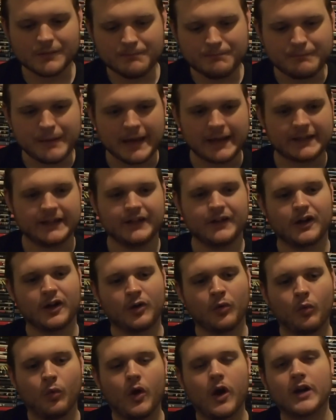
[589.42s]
Beckett
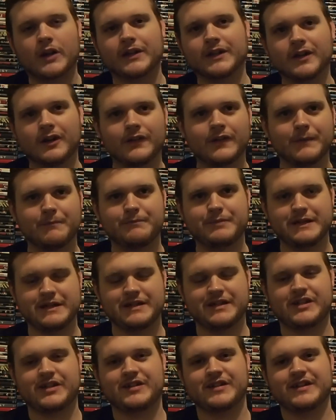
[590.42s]
are walking on the
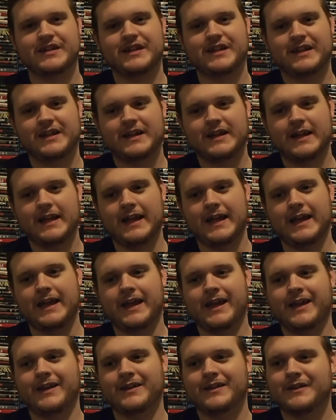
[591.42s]
beach,
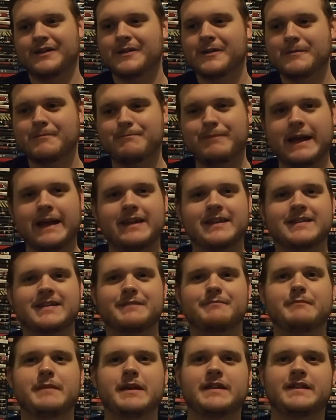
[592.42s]
and Beckett's
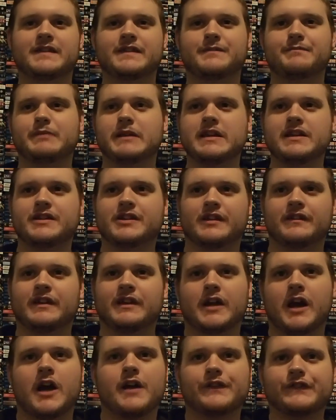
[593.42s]
in mid-speech, and then
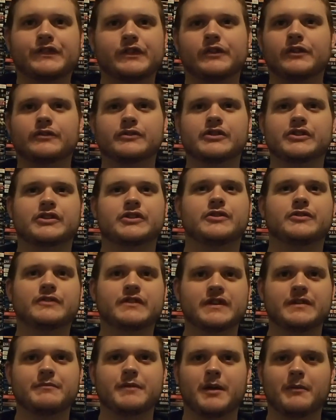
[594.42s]
Han Solo just shoots
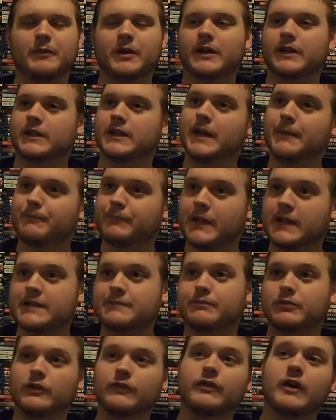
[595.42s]
him, I'm like, yep, that's
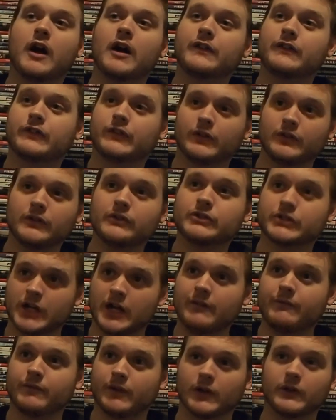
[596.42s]
proof Han Solo
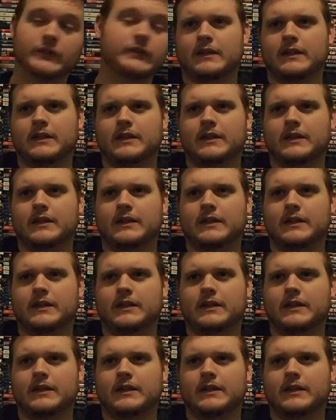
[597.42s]
shot first.